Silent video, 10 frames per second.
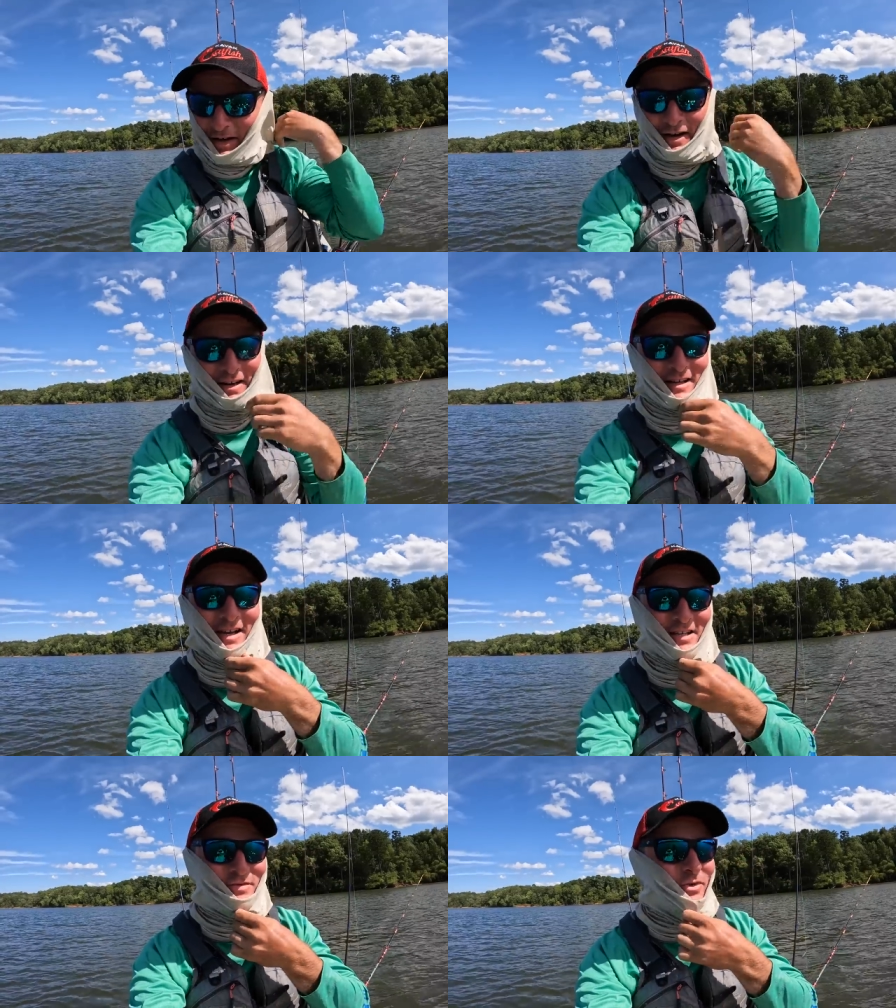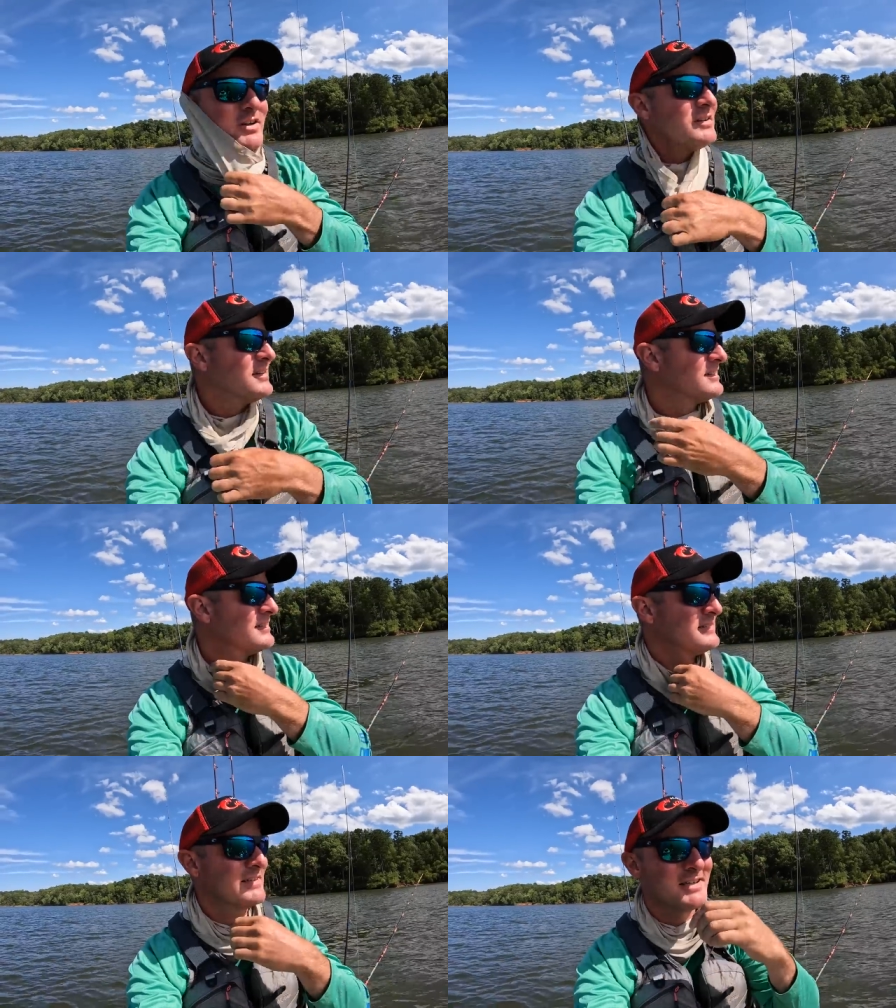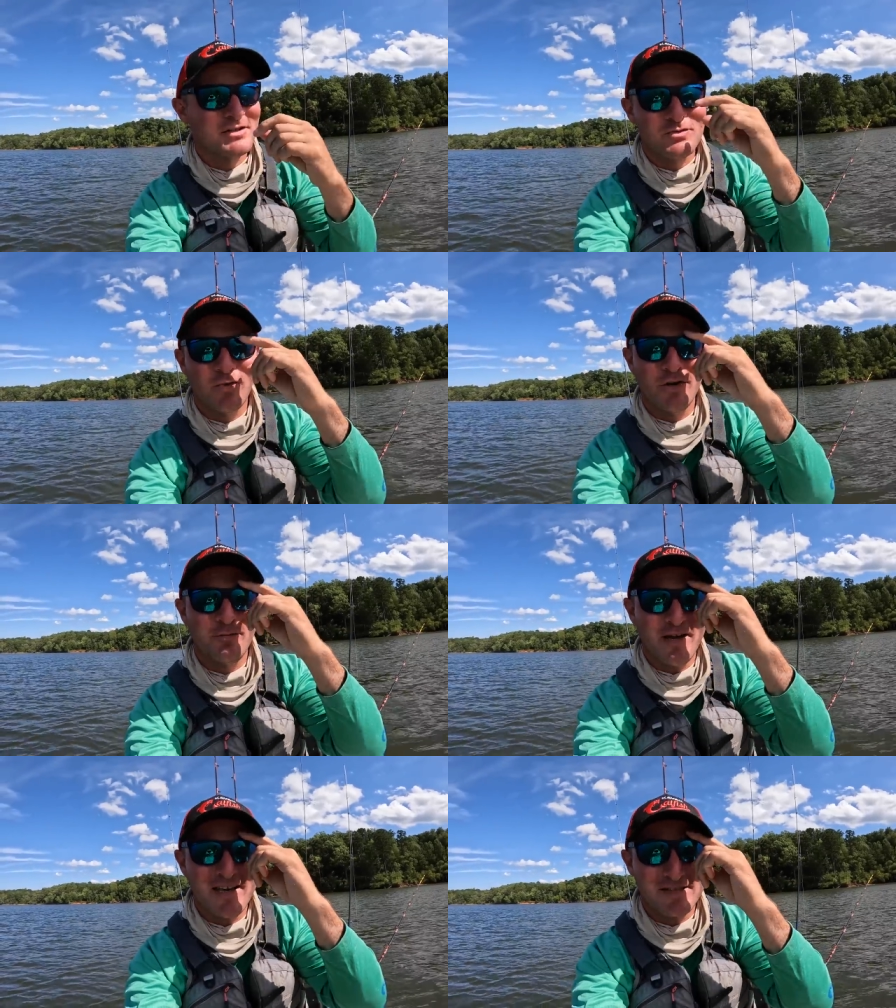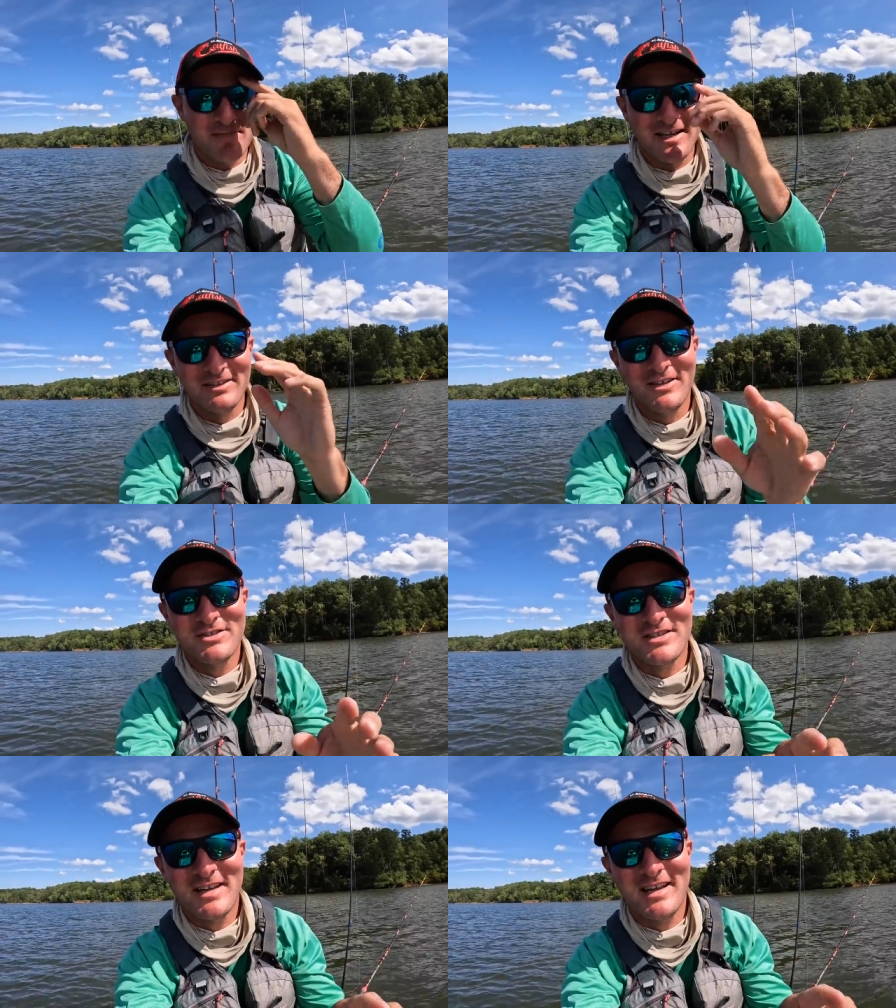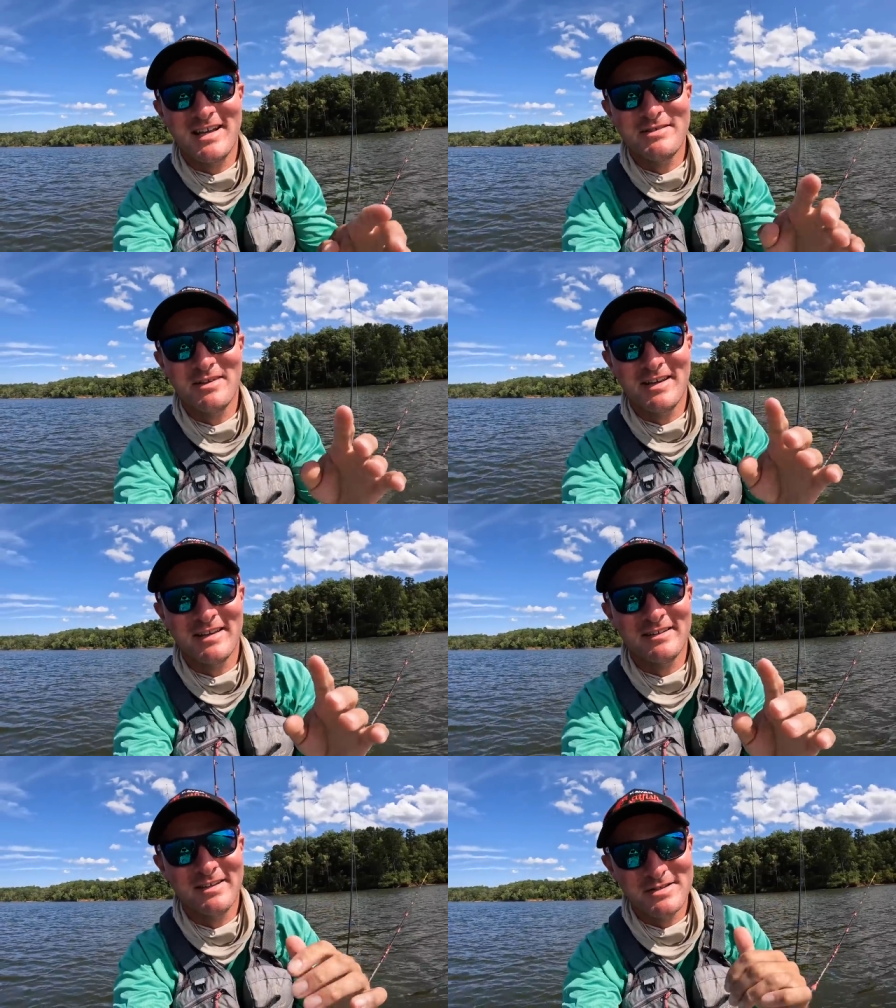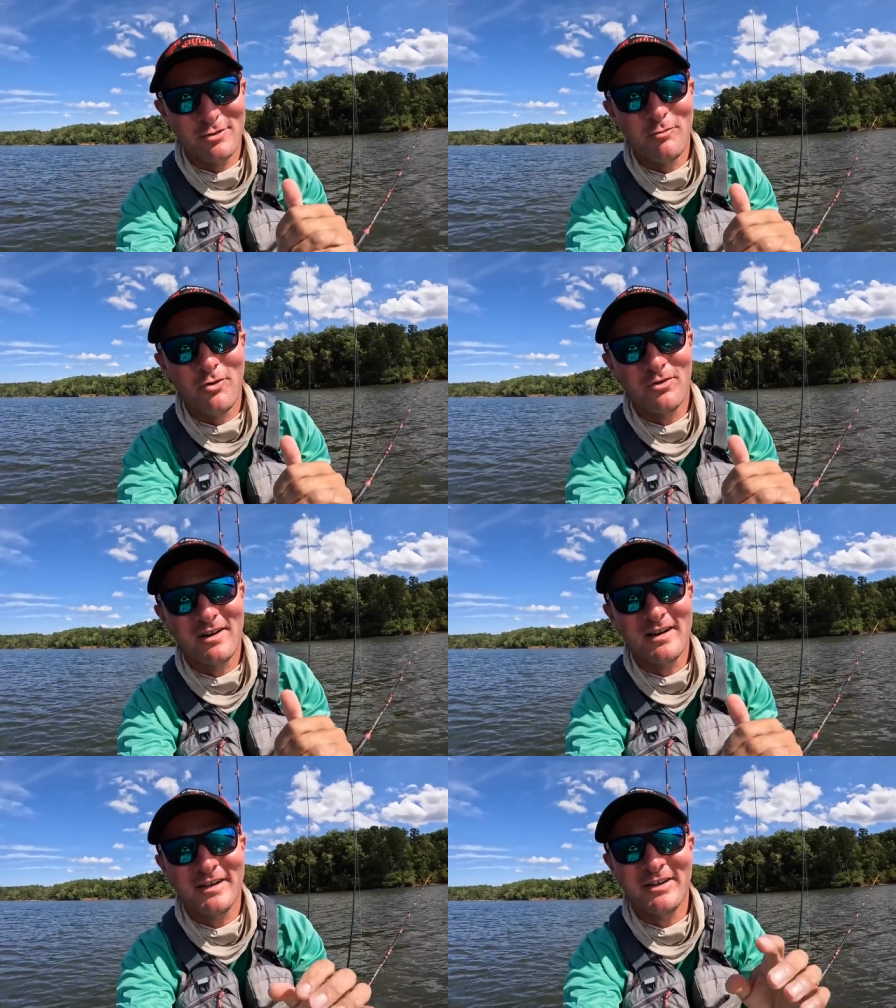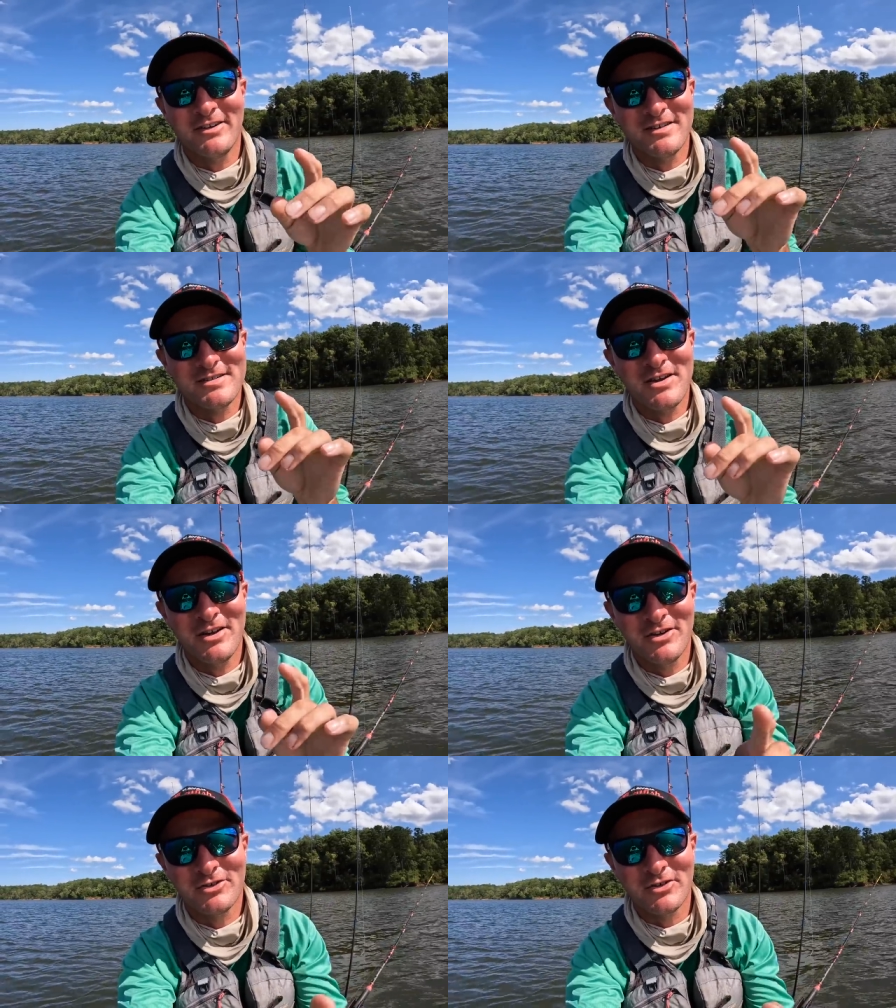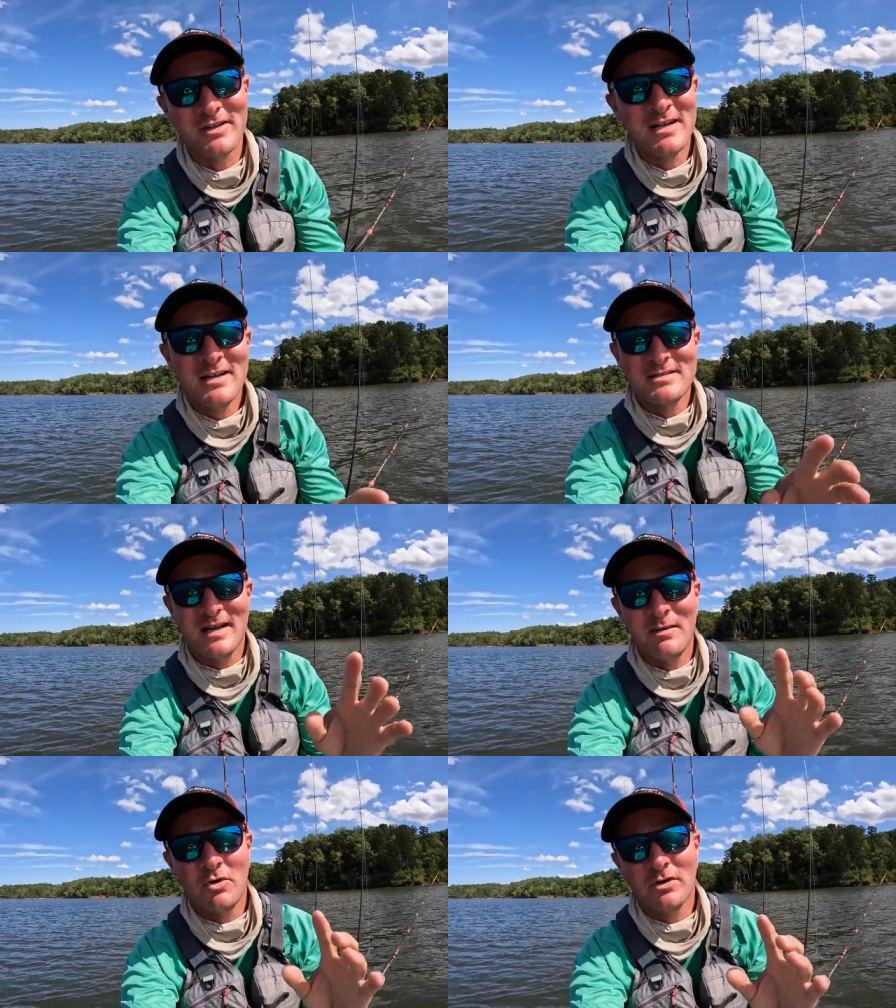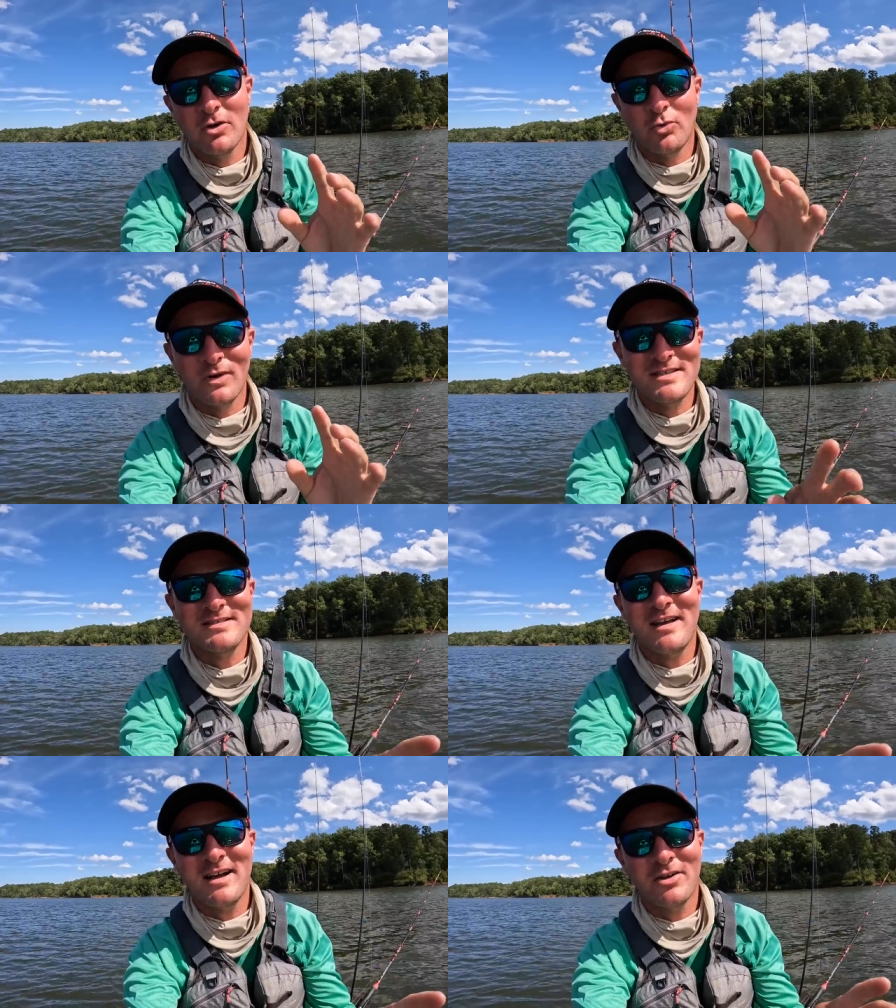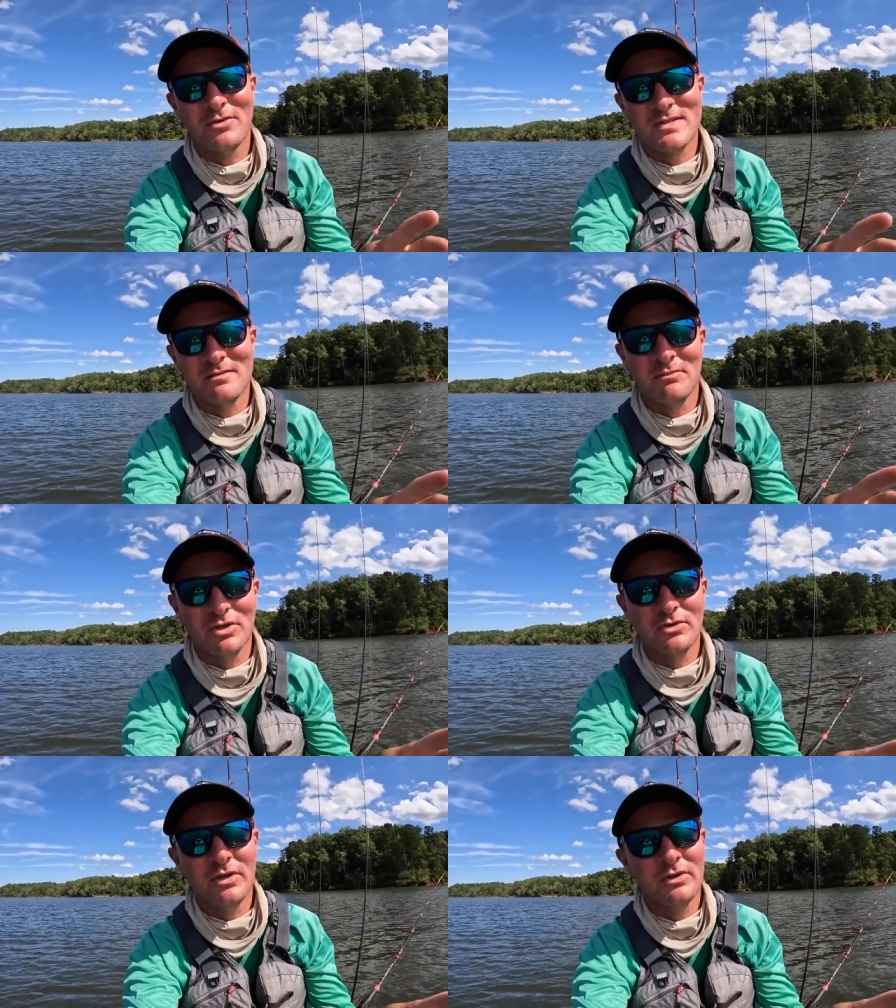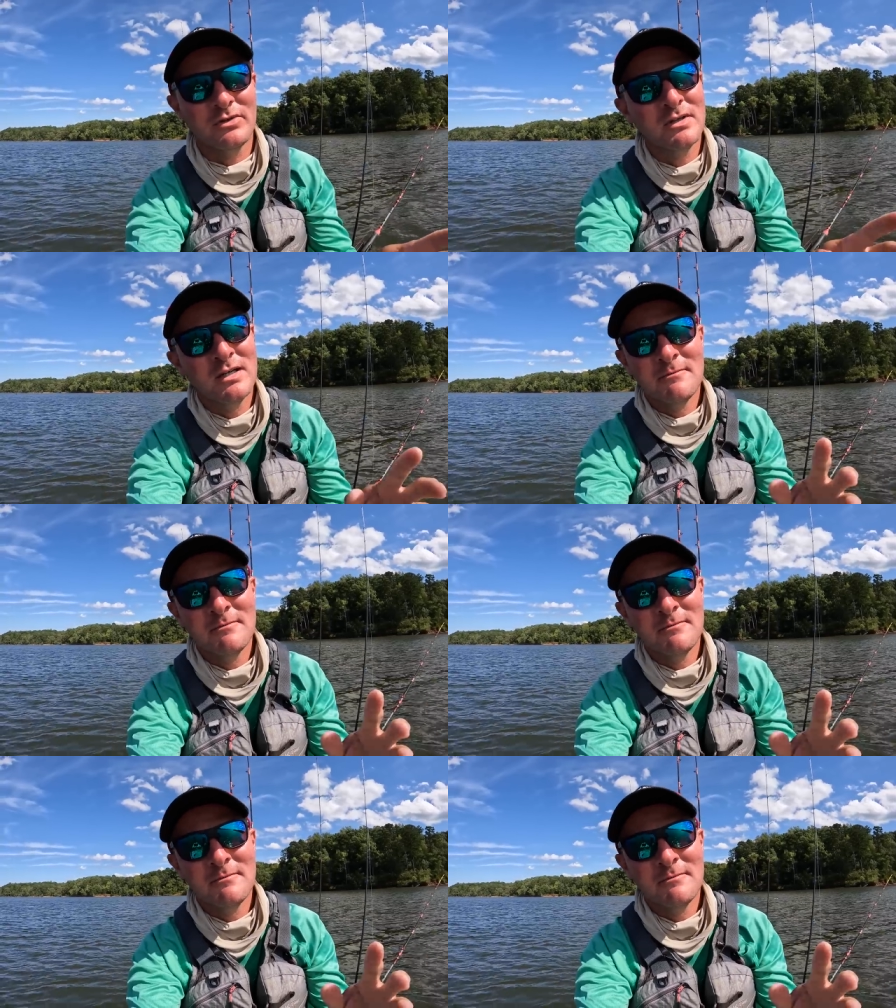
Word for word: All right, guys, well, it is well past my lunchtime, and this old boy right here is hungry. So I'm gonna go restock on some bluegill